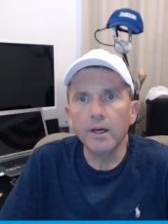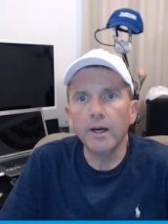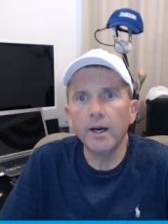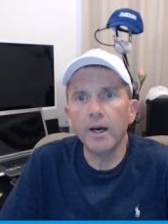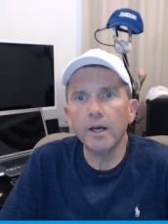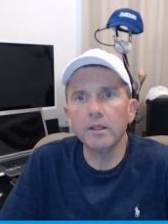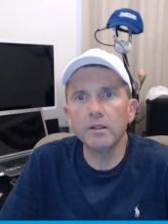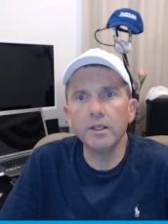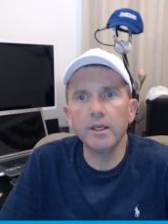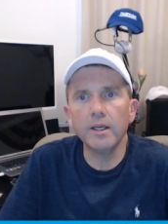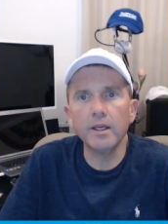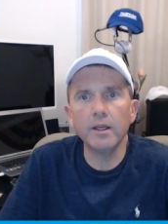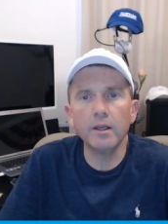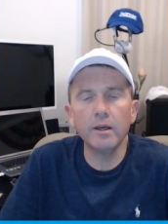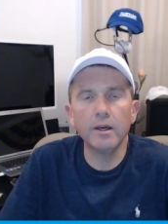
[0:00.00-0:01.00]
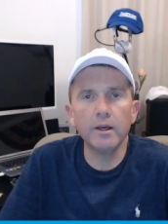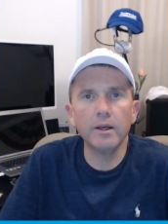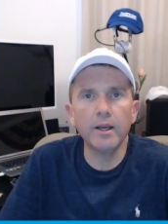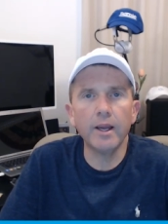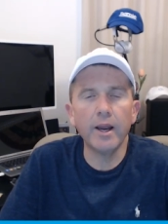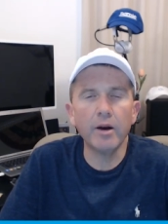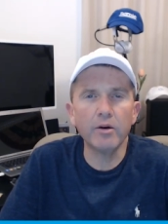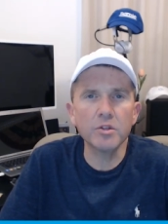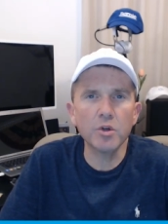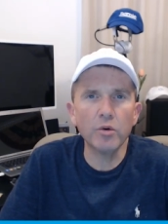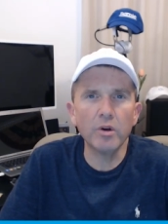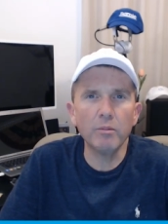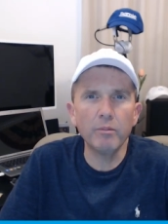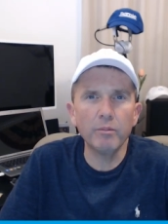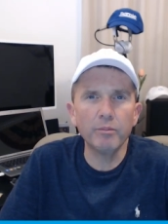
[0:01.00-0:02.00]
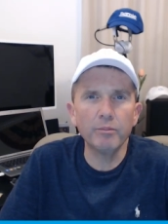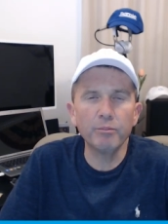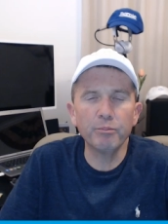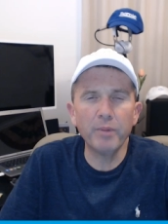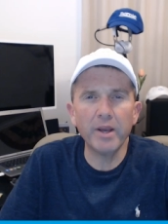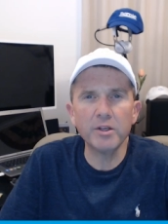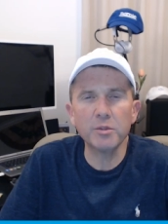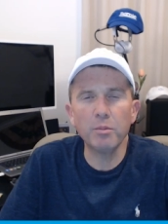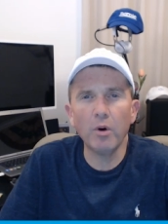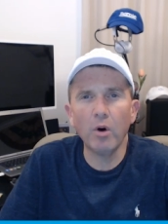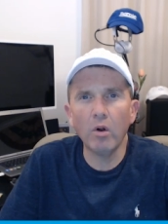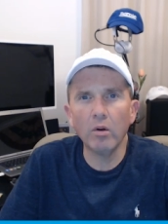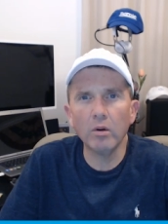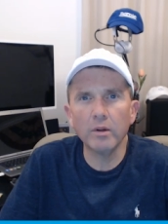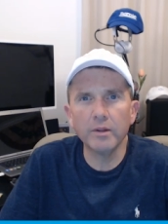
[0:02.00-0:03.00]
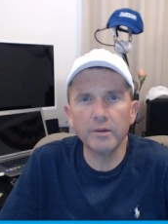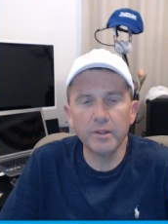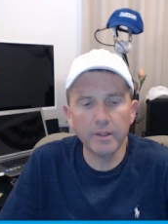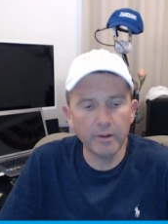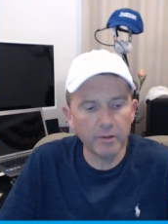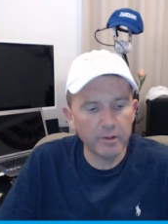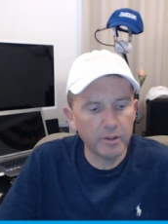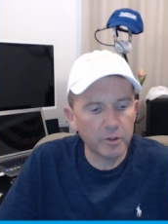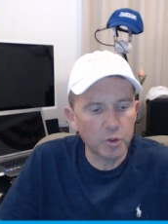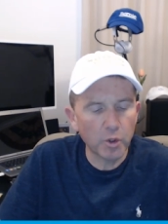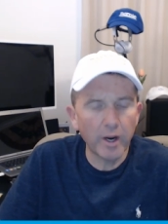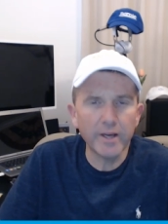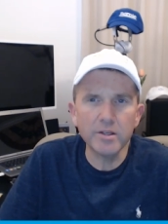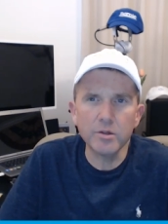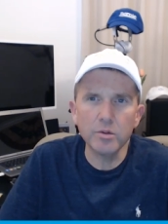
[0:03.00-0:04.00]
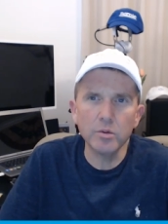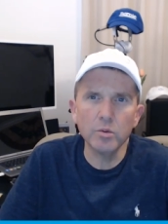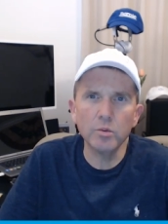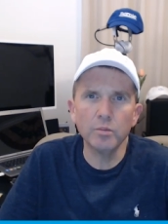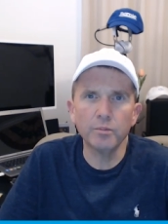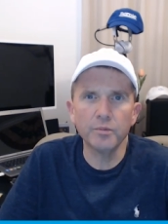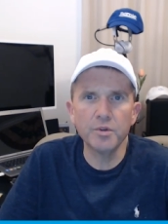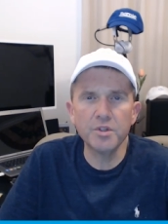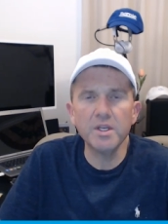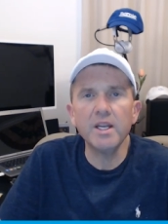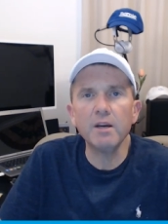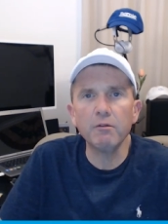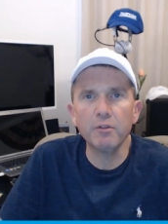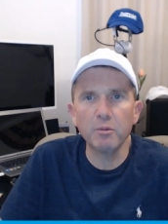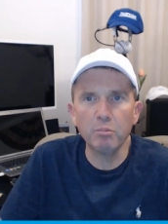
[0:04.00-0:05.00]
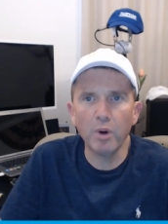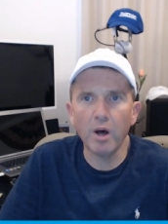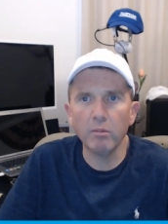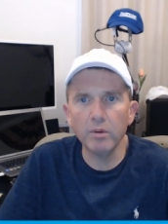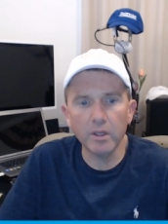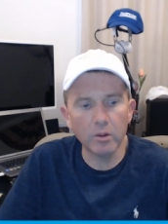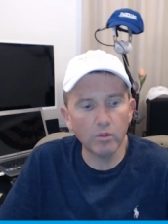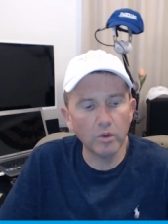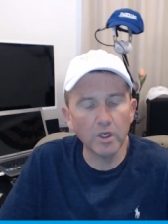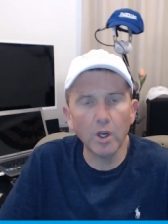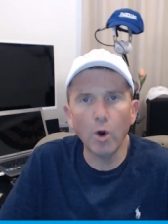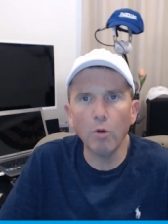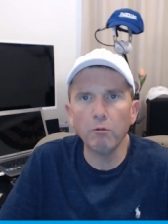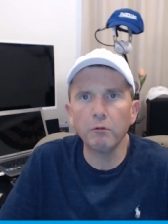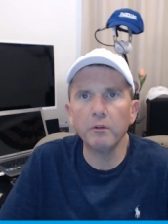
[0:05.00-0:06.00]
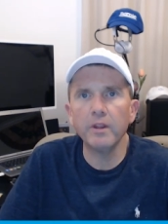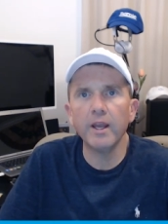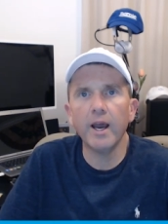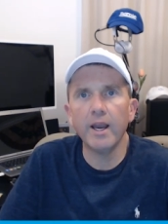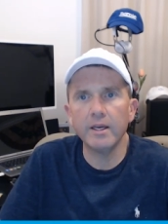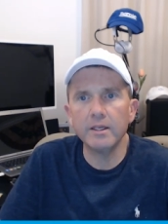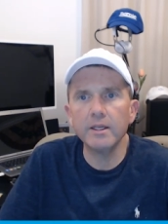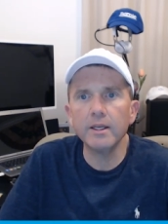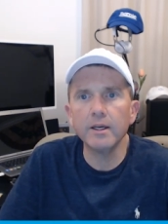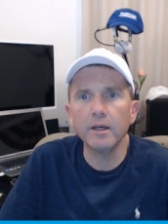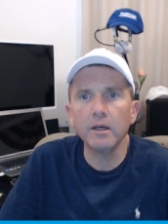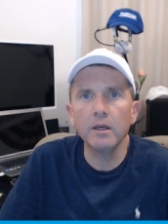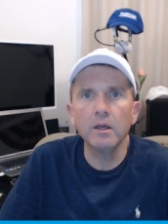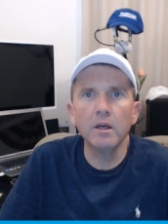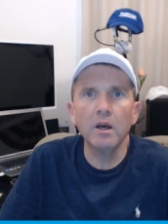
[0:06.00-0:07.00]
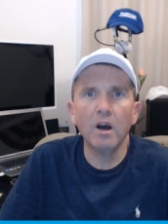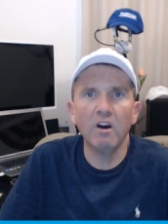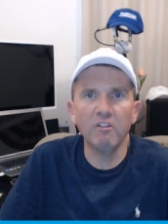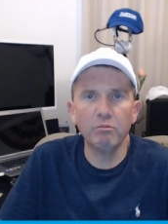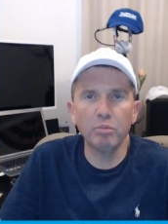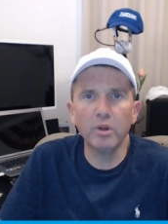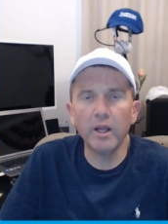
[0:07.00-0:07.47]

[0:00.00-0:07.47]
The Arizona baseball, they're trying to see if the public would go for the idea of playing